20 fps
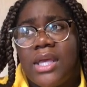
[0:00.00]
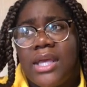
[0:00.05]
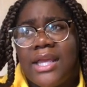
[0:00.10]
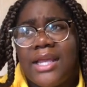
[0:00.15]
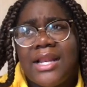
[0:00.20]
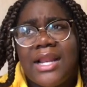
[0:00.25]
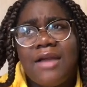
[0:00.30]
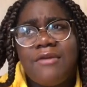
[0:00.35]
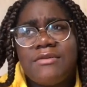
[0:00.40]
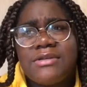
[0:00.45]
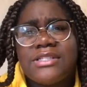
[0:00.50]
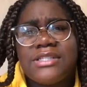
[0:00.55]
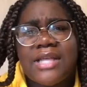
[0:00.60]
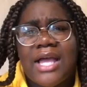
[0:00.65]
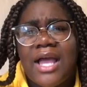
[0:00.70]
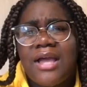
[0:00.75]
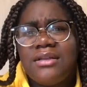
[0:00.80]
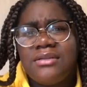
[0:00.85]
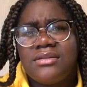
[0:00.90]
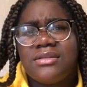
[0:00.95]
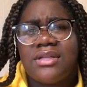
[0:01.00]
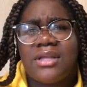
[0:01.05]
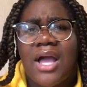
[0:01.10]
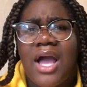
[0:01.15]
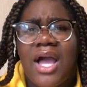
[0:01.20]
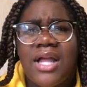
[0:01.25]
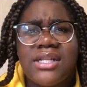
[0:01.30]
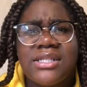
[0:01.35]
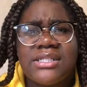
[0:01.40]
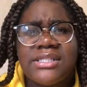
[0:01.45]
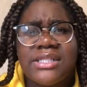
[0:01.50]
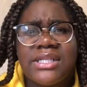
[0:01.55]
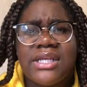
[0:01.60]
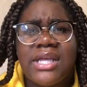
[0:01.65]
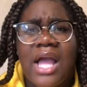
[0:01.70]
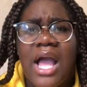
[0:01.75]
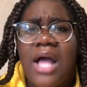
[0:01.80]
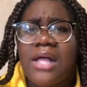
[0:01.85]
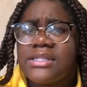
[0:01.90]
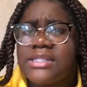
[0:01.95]
and I honestly,
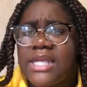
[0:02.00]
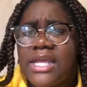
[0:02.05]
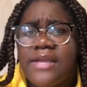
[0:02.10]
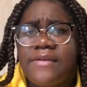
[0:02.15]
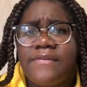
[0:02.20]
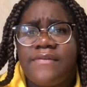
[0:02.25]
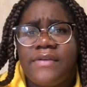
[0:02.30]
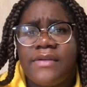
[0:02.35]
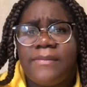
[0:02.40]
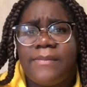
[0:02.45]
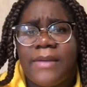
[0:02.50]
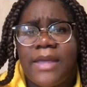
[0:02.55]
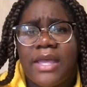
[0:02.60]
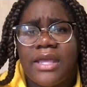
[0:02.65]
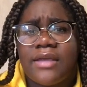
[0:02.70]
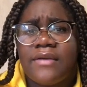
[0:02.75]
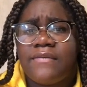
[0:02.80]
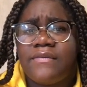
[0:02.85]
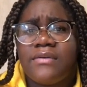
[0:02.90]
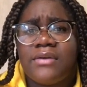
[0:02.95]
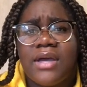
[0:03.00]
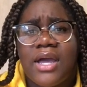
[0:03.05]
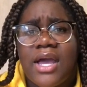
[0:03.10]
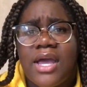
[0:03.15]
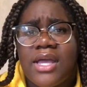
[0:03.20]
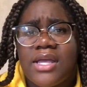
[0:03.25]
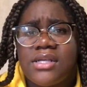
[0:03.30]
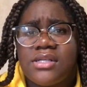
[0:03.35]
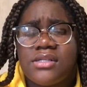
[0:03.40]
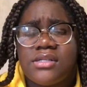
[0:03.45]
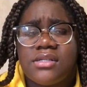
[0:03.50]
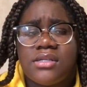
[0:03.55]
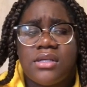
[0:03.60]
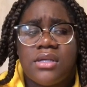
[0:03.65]
I'll take feedback. If you guys